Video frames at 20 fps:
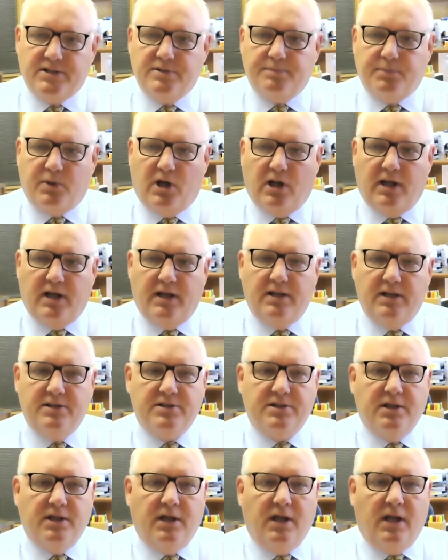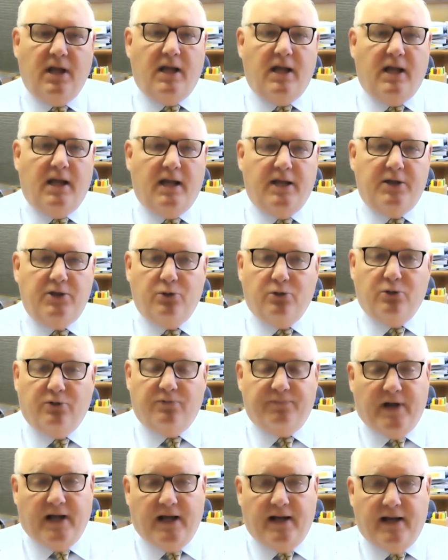Plains, and you'll
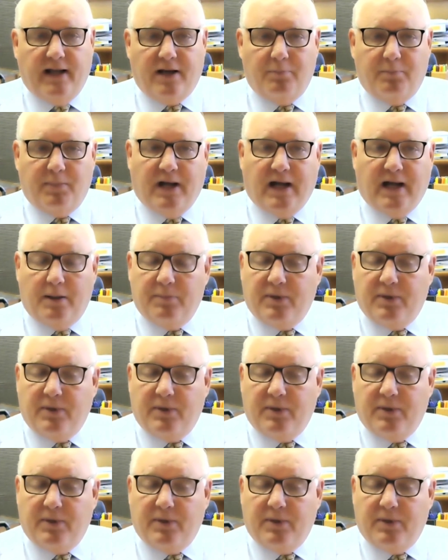find out to buy it.